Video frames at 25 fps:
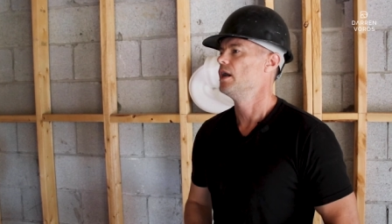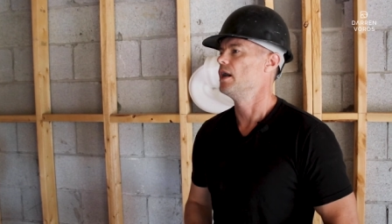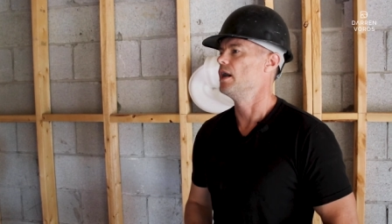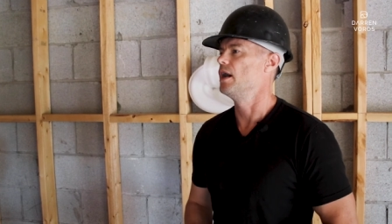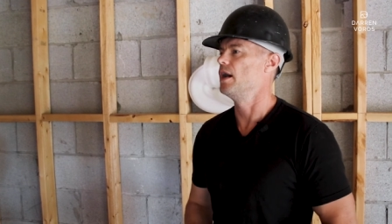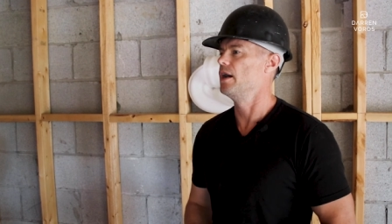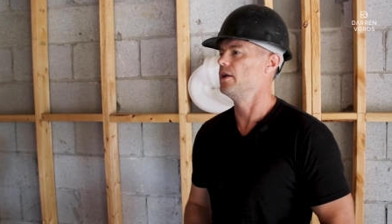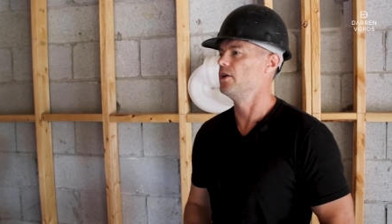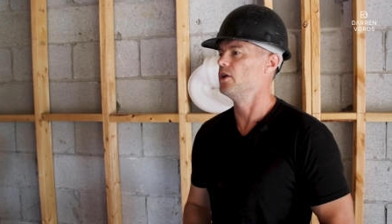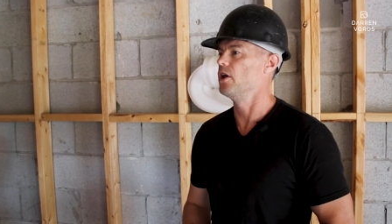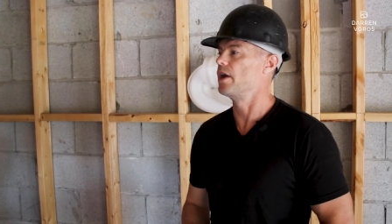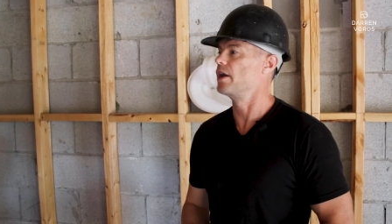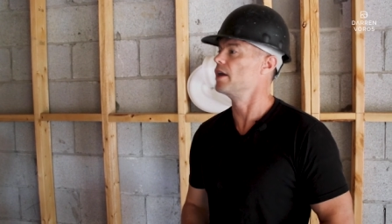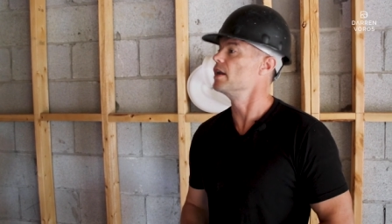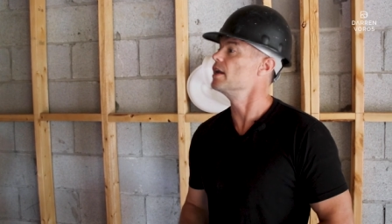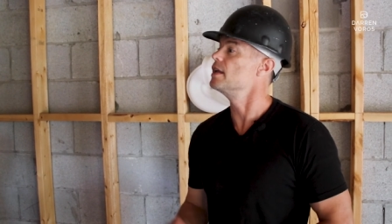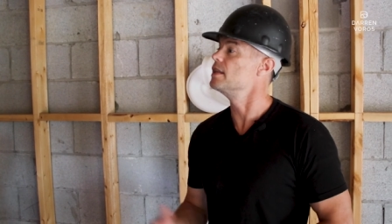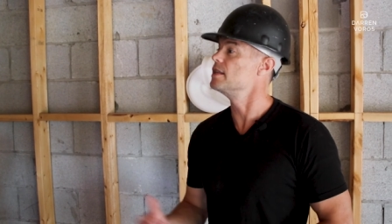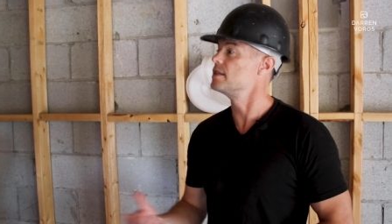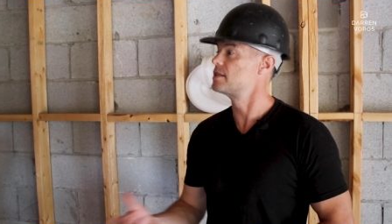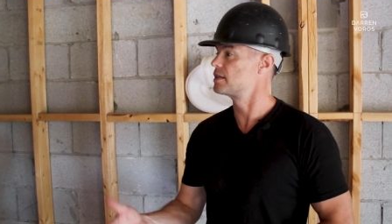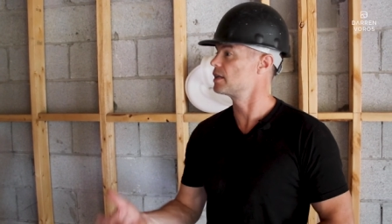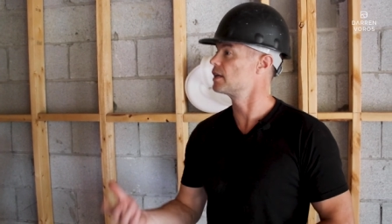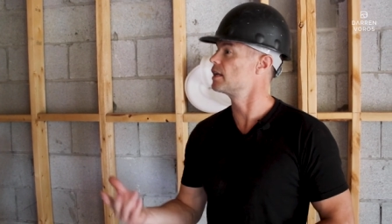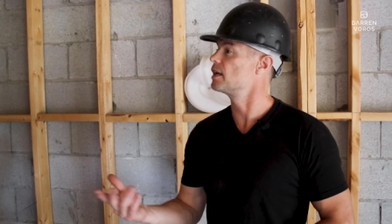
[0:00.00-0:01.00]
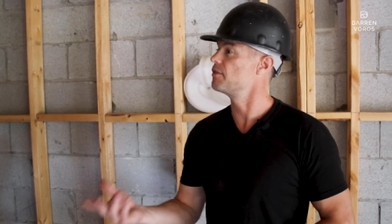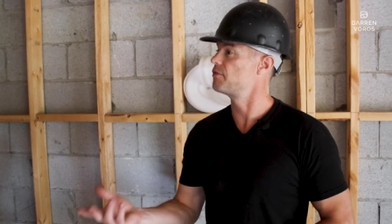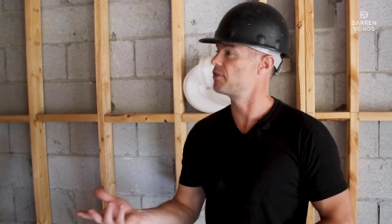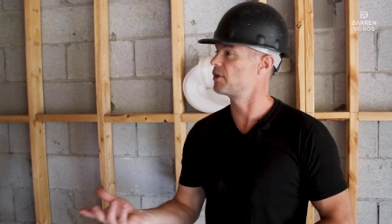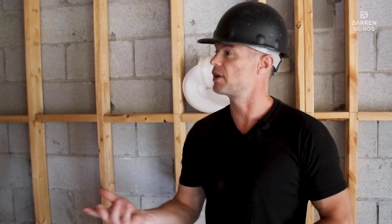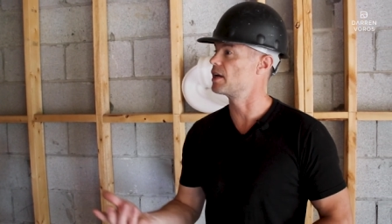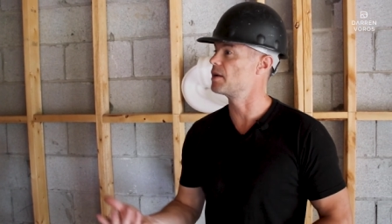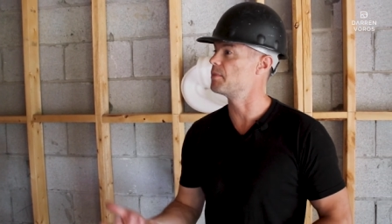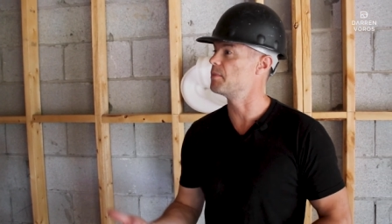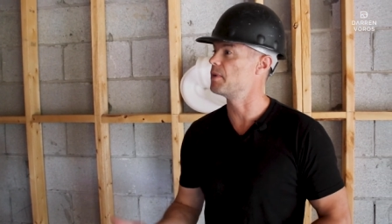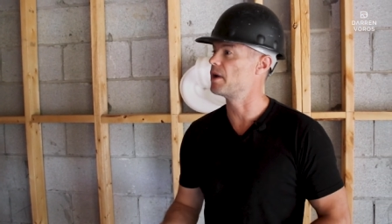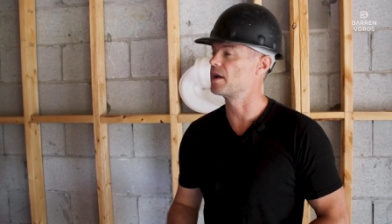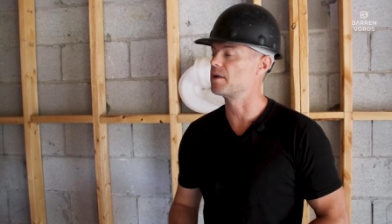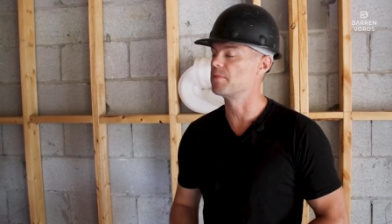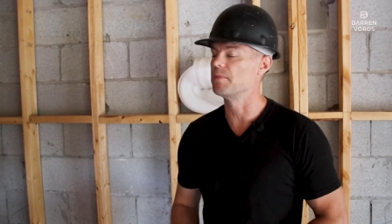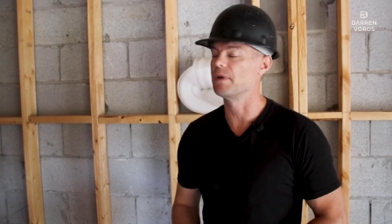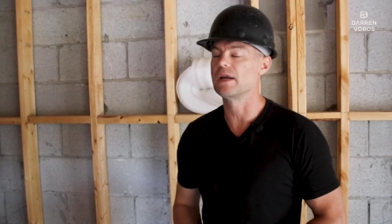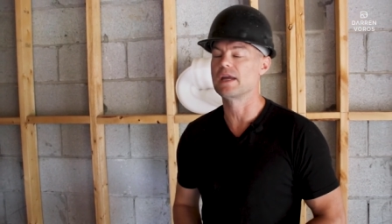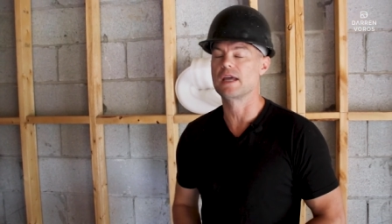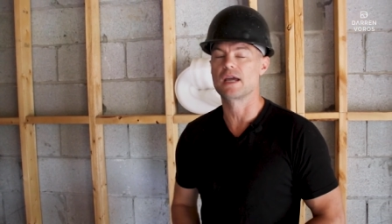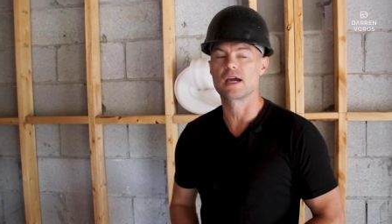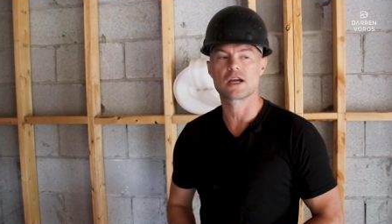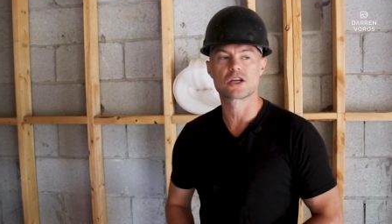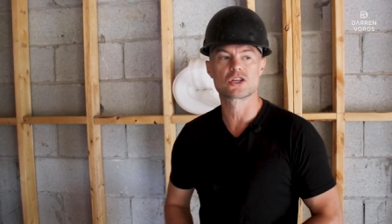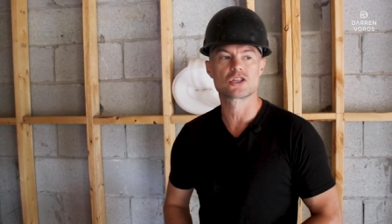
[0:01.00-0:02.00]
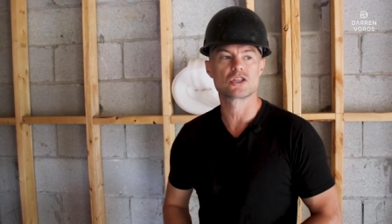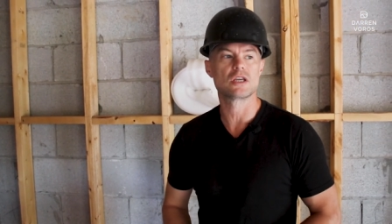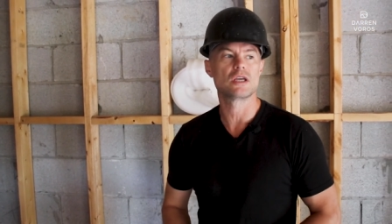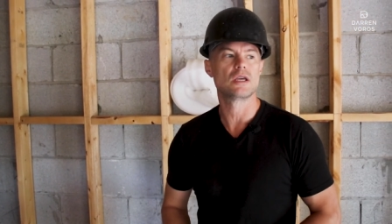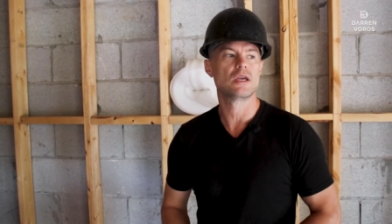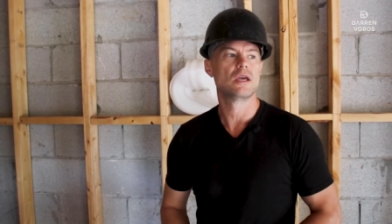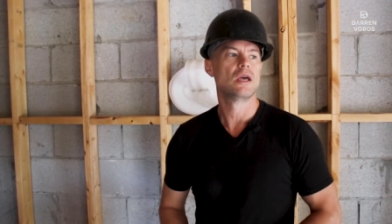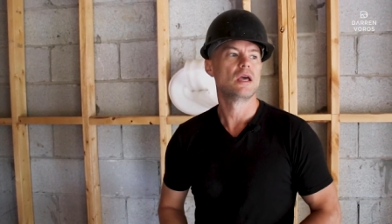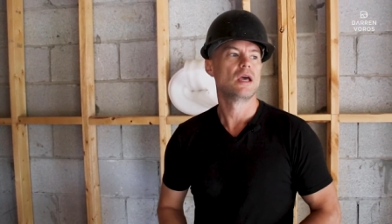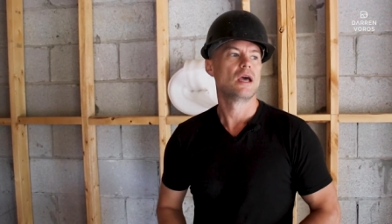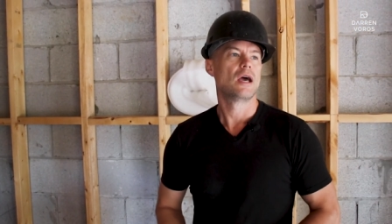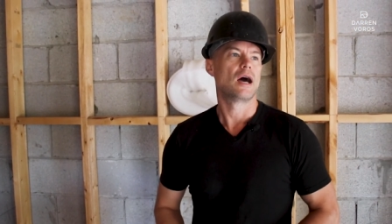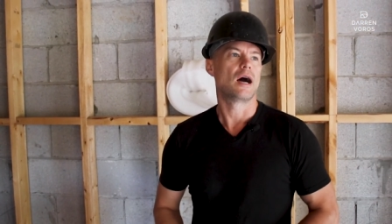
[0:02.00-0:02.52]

uh, not an insignificant amount of money actually.